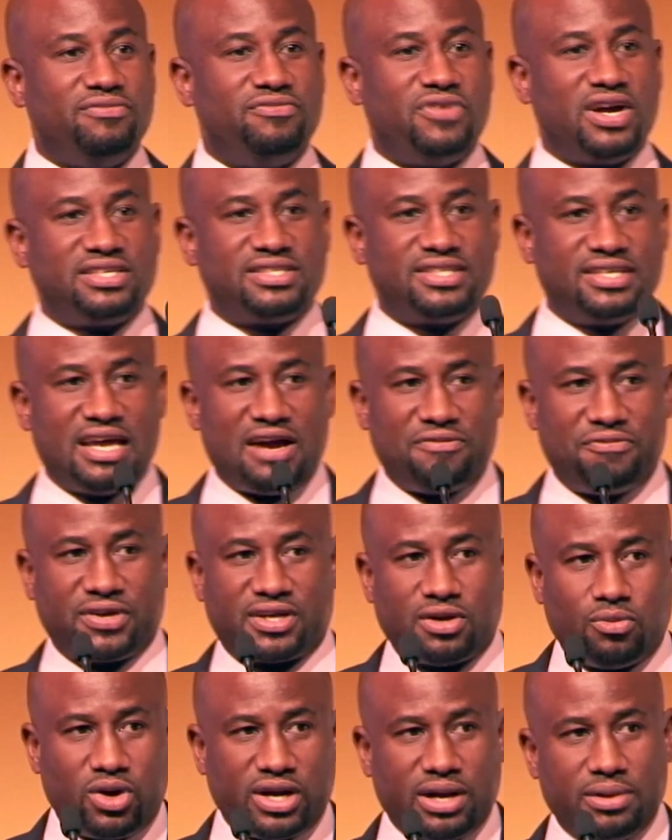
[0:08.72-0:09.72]
Invest in
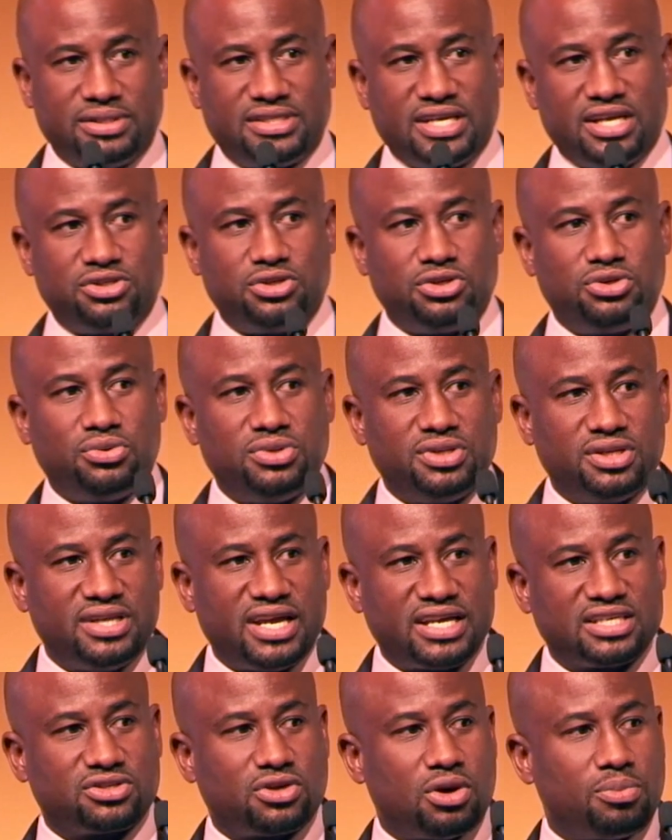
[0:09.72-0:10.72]
Africa, what I intend to do in the
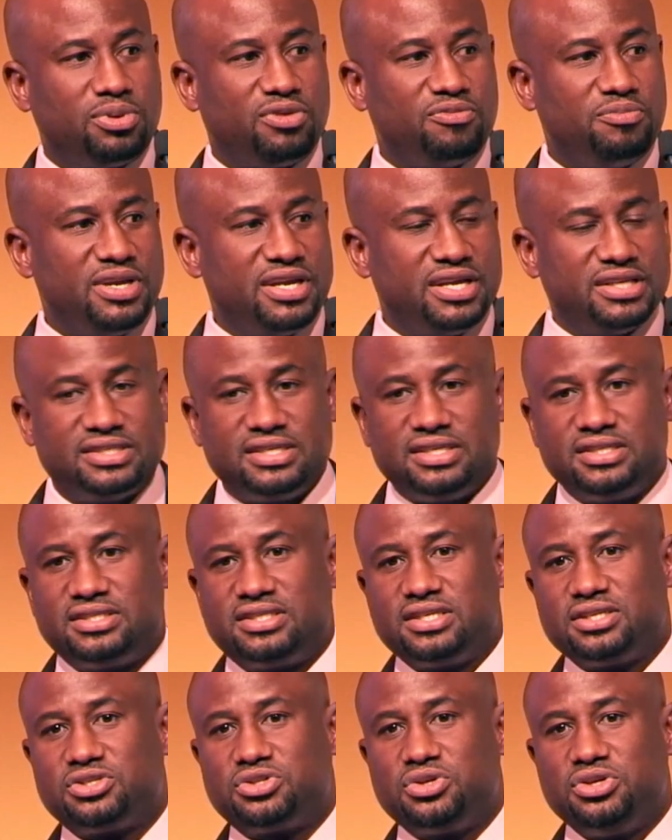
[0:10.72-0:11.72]
next couple of minutes is
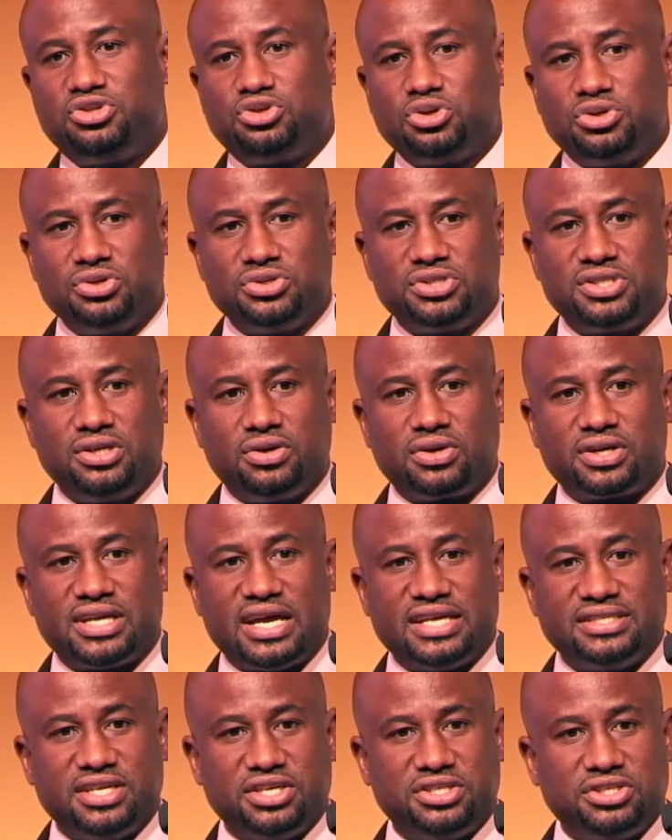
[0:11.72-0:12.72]
just to introduce the
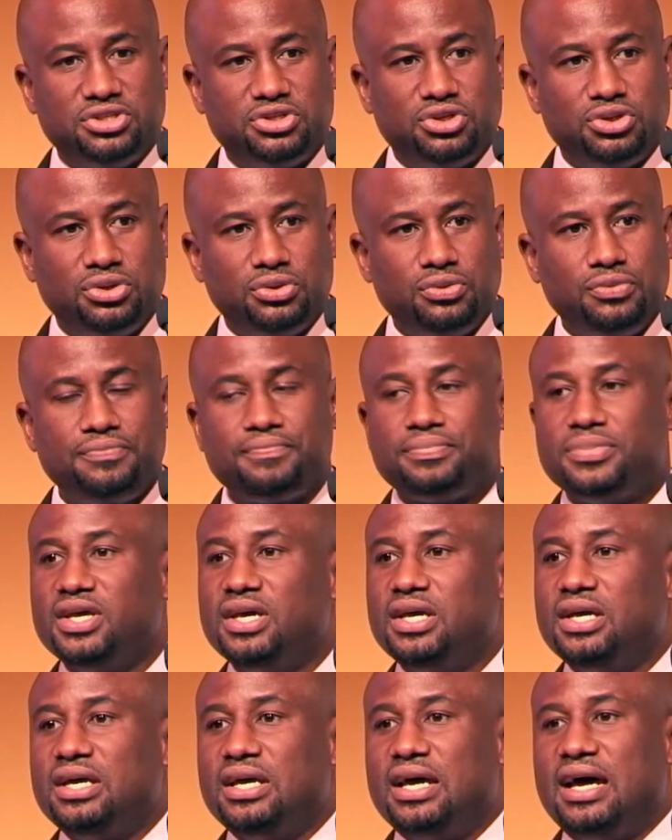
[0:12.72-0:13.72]
organization to you
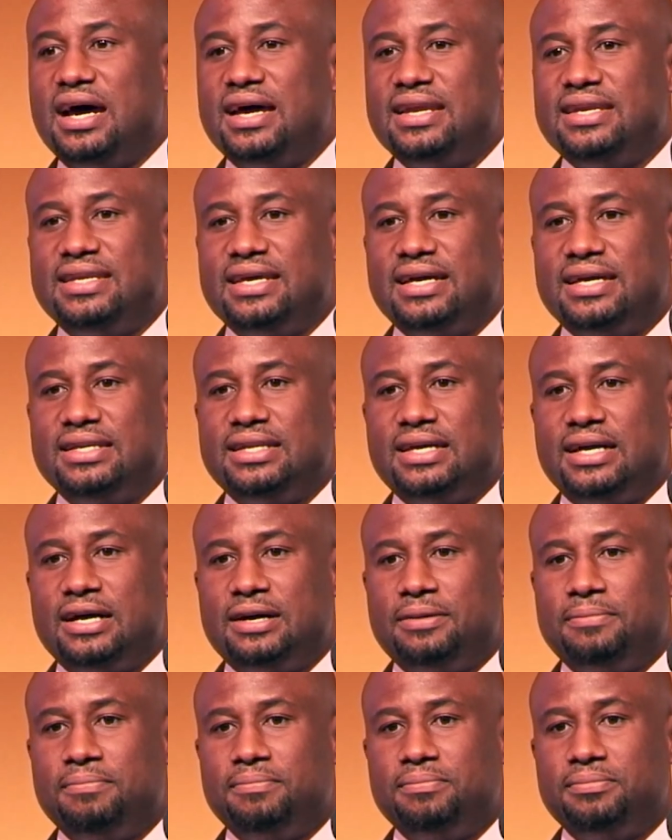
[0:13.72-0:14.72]
and then
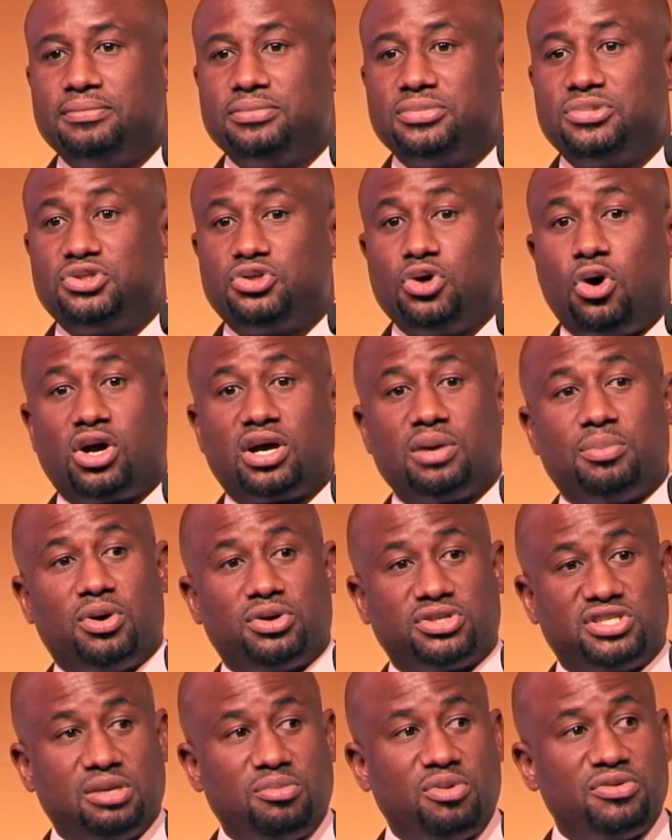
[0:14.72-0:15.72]
talk
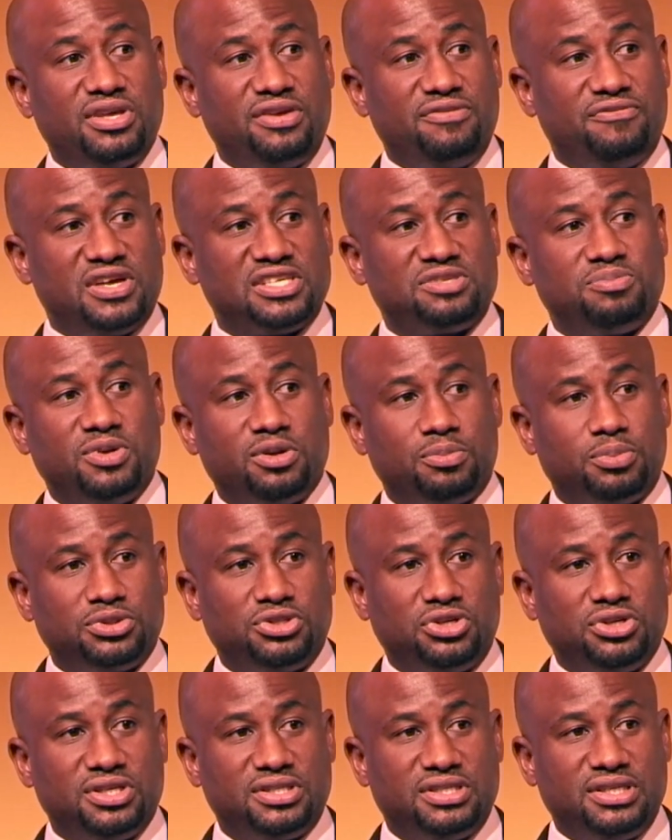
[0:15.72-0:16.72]
about some of the investment
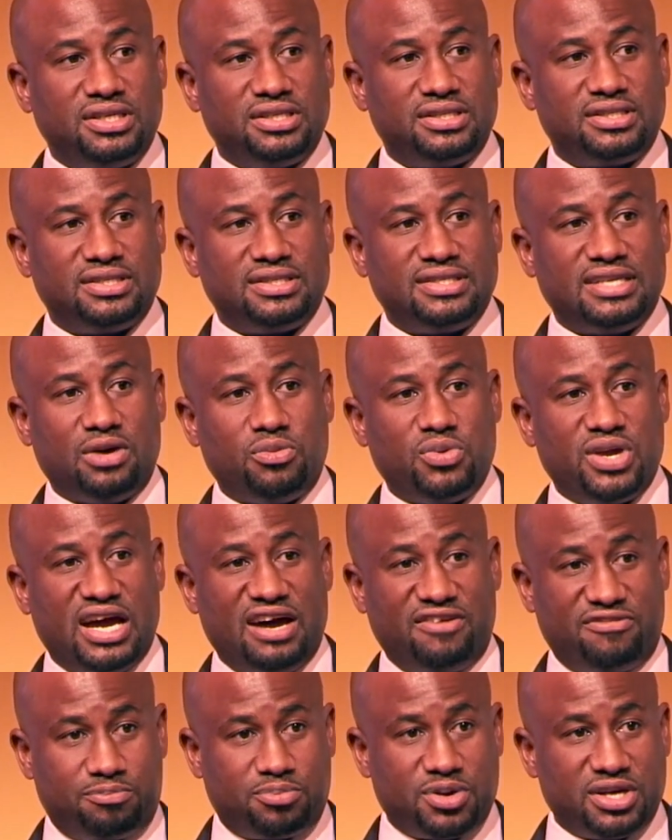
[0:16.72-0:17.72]
opportunities that we
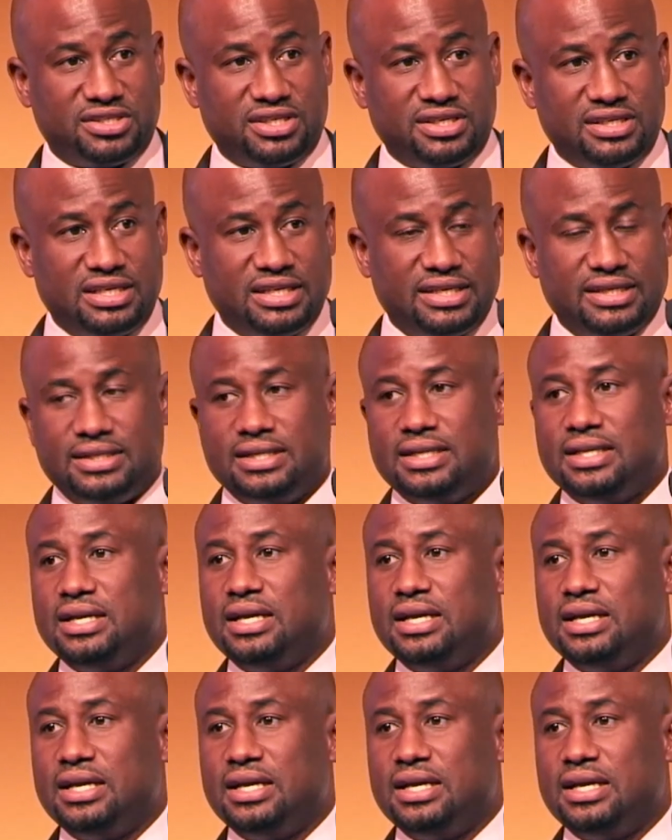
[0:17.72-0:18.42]
have presently.